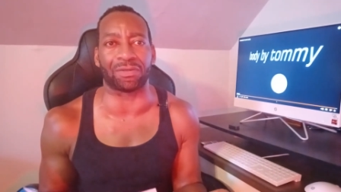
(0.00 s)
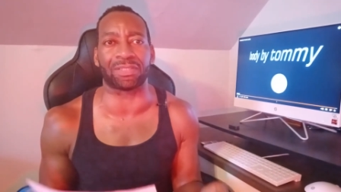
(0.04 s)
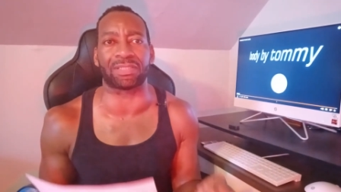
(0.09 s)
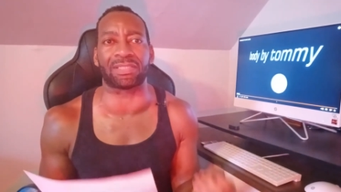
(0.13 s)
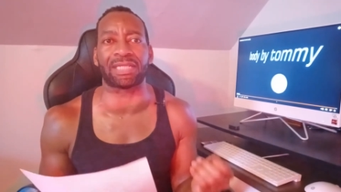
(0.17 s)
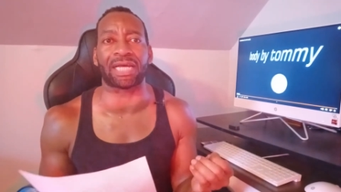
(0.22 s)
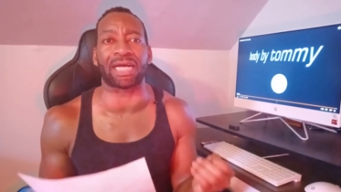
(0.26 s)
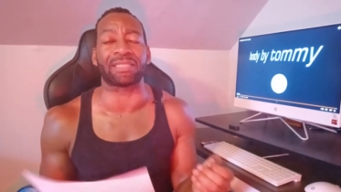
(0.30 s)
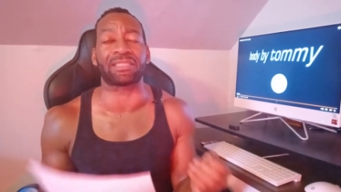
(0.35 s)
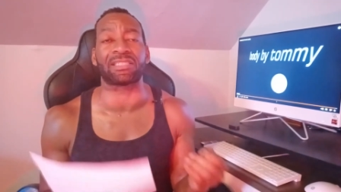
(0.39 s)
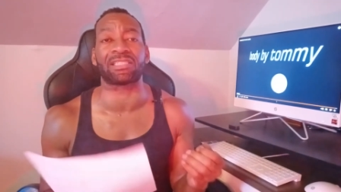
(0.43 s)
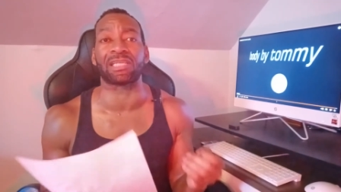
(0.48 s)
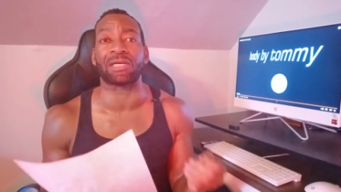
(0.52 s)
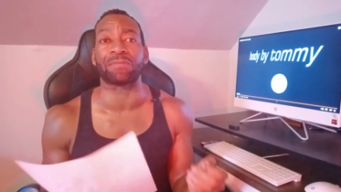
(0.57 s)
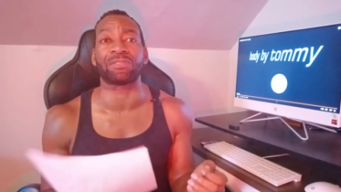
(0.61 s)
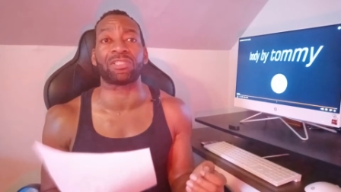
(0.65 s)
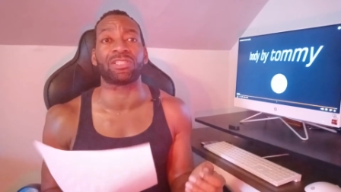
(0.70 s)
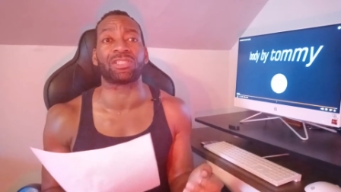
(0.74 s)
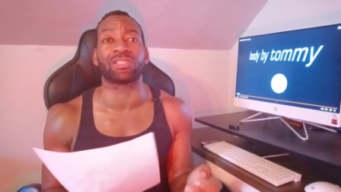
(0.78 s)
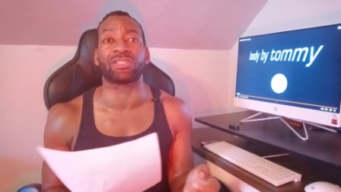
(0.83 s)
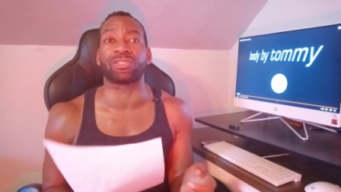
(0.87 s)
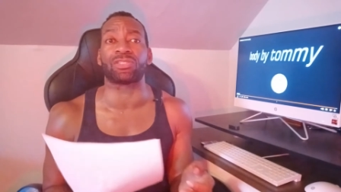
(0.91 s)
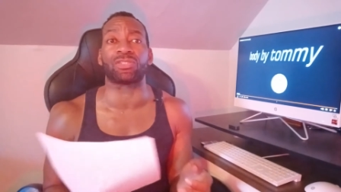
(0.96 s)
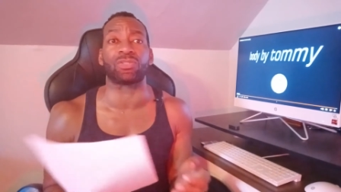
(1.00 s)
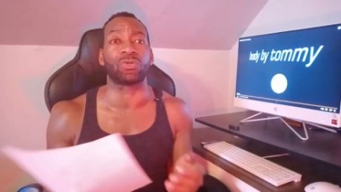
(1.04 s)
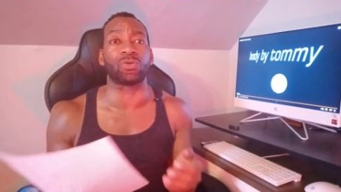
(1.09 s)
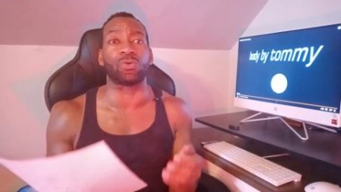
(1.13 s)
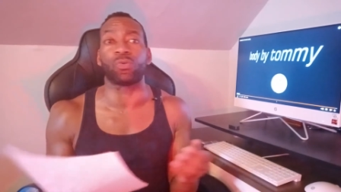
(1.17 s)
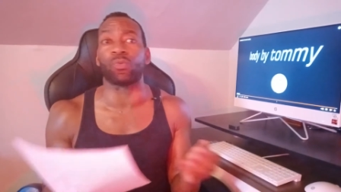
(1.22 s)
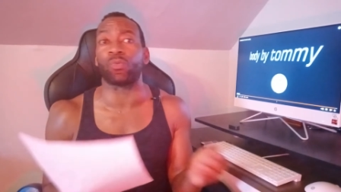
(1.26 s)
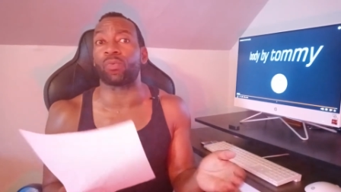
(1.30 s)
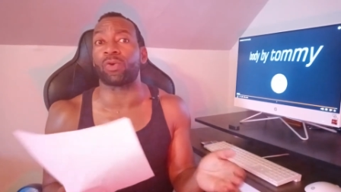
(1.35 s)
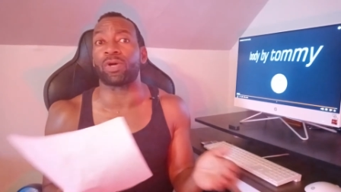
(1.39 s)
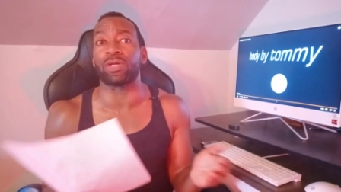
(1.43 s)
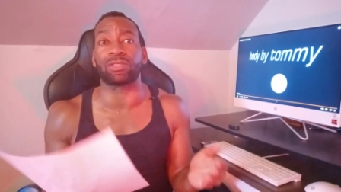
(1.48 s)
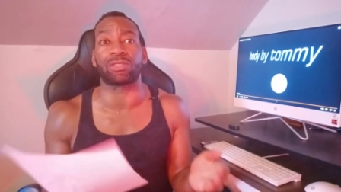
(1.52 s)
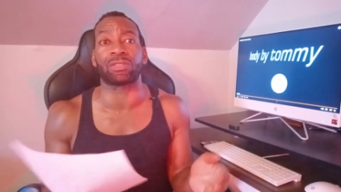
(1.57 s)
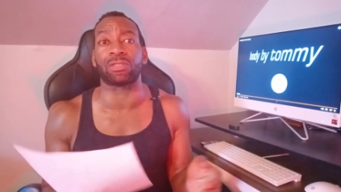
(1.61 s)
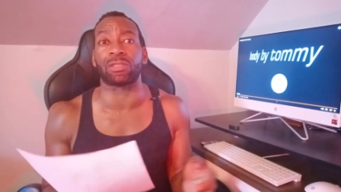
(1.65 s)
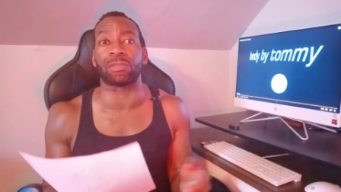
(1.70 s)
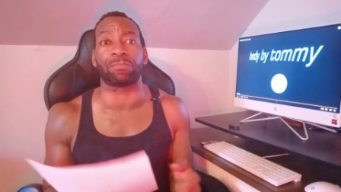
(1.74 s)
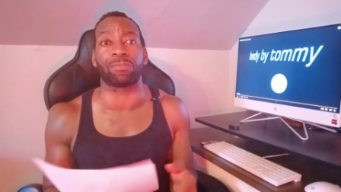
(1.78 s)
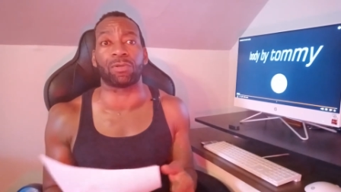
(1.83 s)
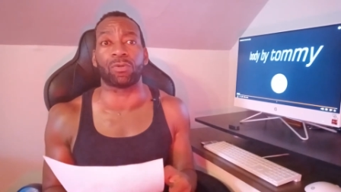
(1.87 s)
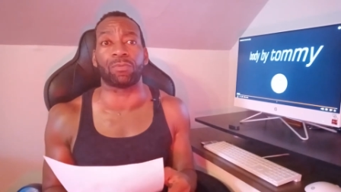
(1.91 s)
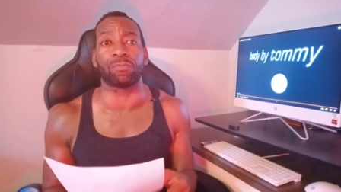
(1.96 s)
It's not something you just do once in
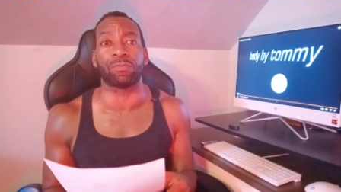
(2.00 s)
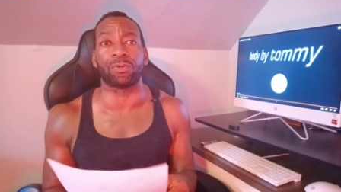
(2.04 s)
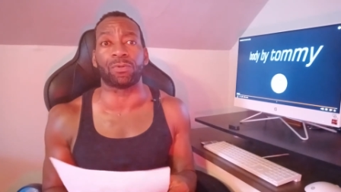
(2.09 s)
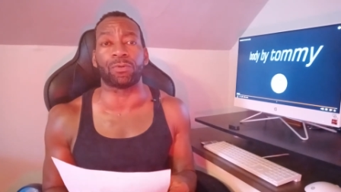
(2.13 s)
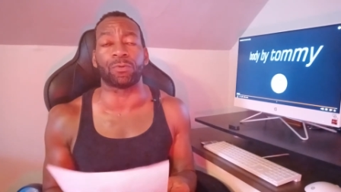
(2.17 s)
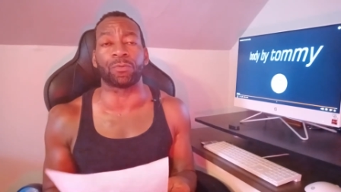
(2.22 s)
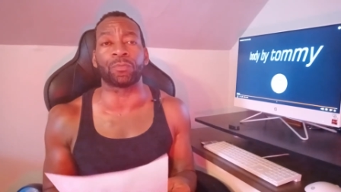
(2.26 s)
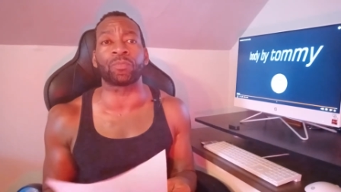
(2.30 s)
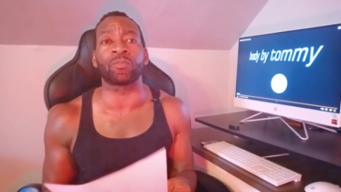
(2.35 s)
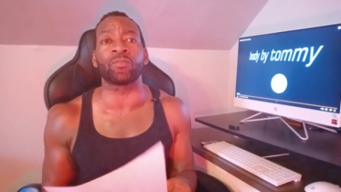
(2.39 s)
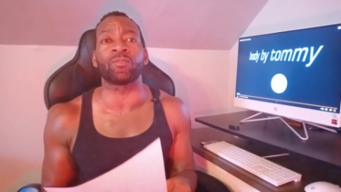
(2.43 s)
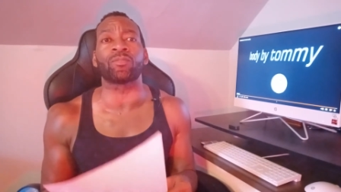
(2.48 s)
a blue moon.